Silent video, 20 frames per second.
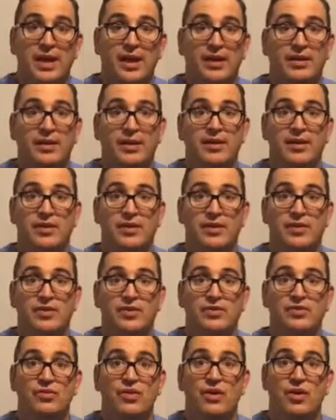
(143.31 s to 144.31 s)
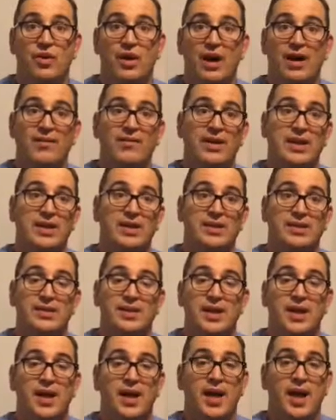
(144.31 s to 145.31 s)
and that there's no
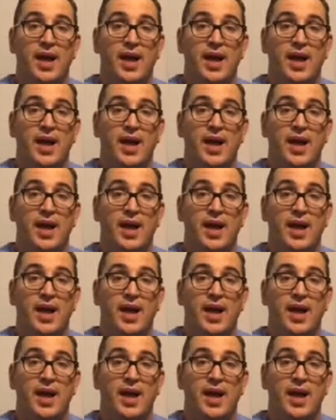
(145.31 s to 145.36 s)
obvious